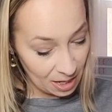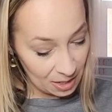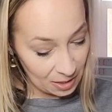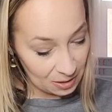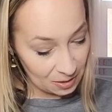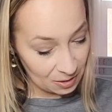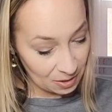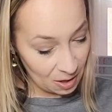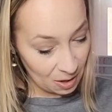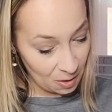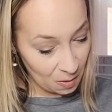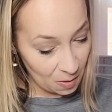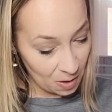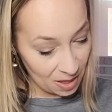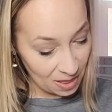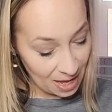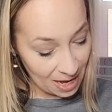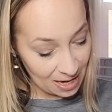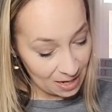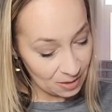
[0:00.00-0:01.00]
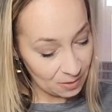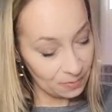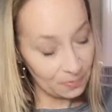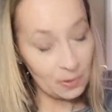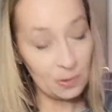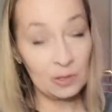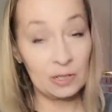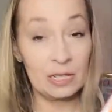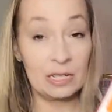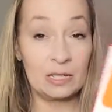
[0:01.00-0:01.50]
So that is
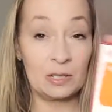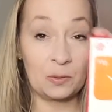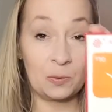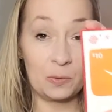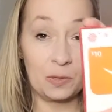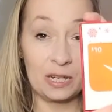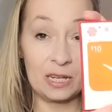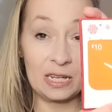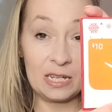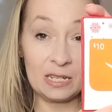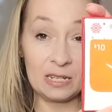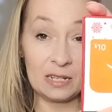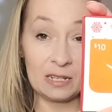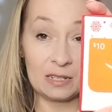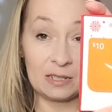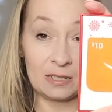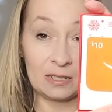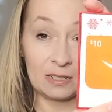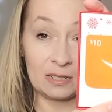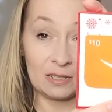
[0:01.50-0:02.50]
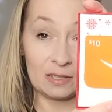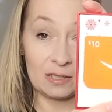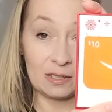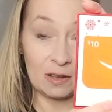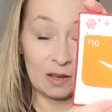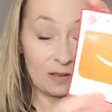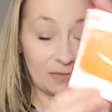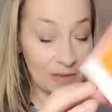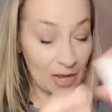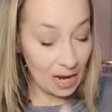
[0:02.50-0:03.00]
really sweet. So
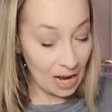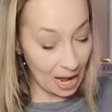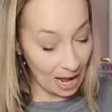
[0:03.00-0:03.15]
I've got an